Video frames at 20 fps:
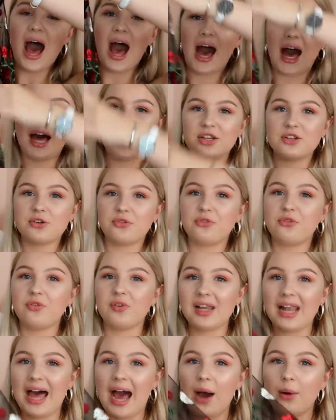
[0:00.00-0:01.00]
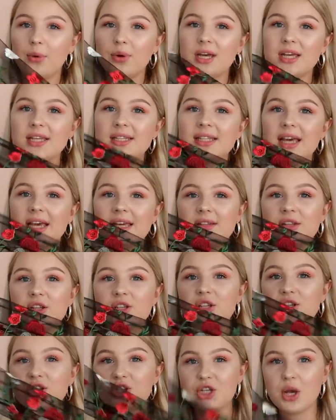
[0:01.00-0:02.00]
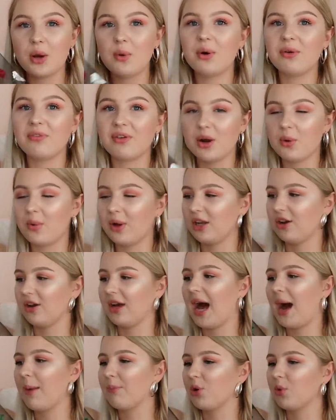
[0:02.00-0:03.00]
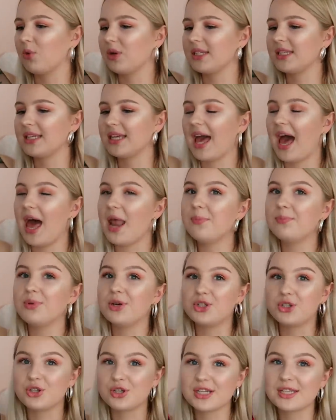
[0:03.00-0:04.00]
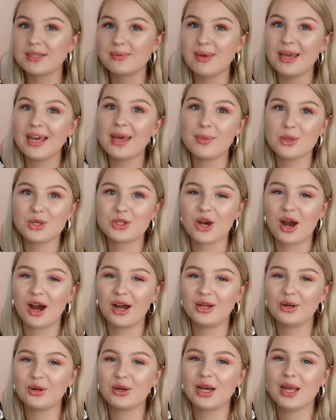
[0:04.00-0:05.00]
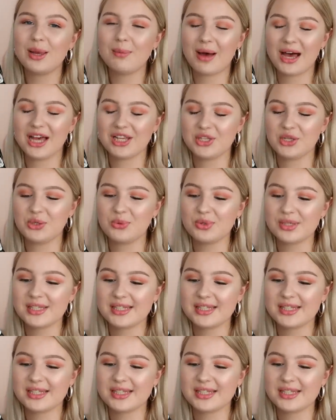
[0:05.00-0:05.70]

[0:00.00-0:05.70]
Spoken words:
and flowers. It doesn't show up very well on camera once again, but trust me, in the try-on clip, as you will